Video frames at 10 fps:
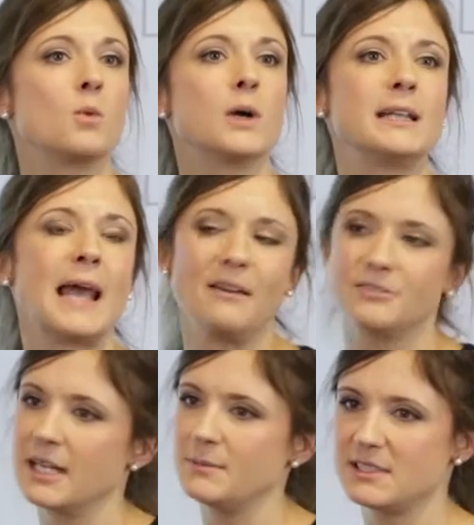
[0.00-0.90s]

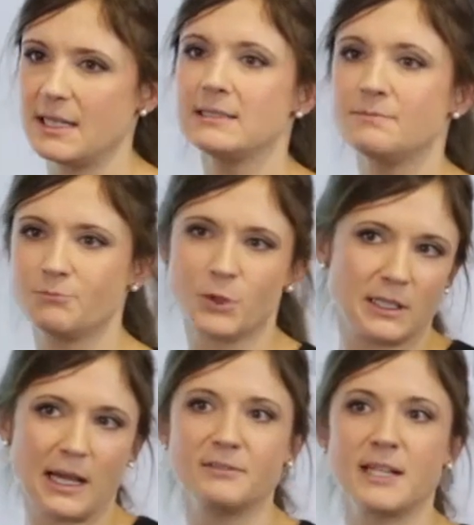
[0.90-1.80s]
1.5 times that,
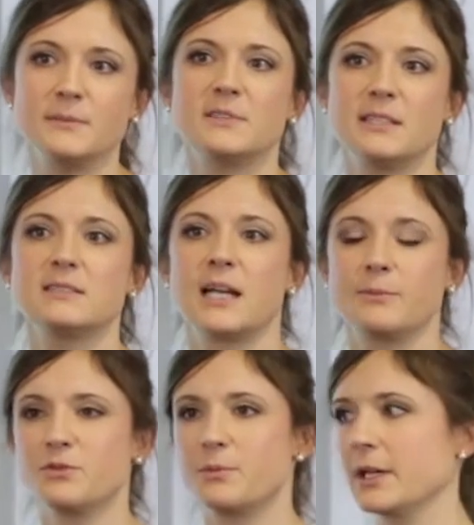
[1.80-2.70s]
1.5 times this
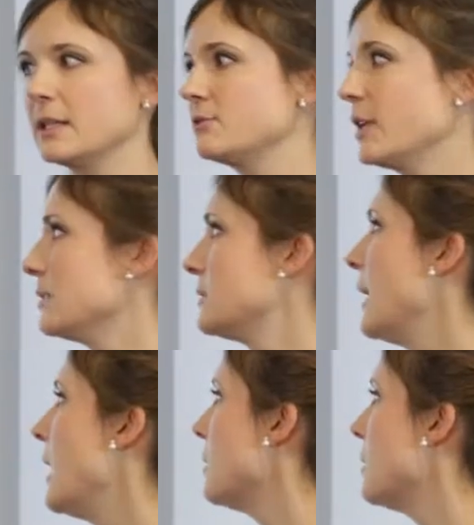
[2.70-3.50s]
type of market yield